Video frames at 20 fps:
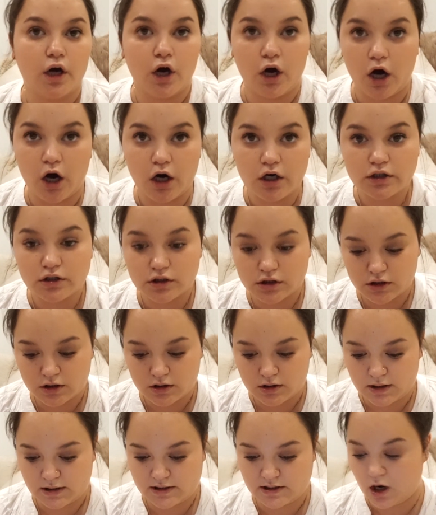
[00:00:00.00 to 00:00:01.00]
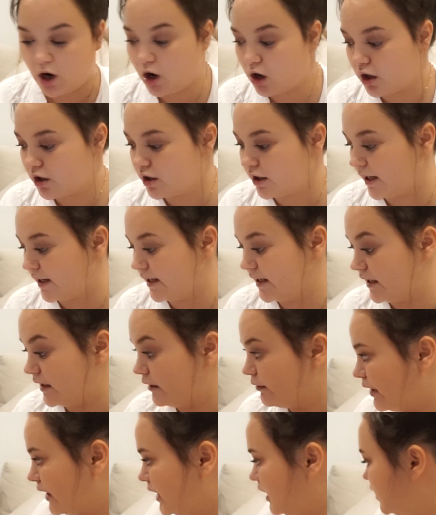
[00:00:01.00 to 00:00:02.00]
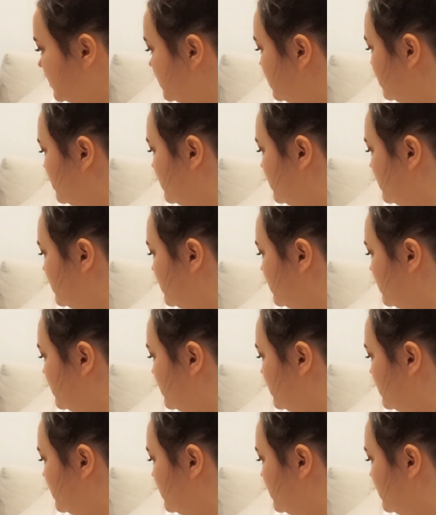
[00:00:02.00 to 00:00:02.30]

hot. It's a hot night anyway.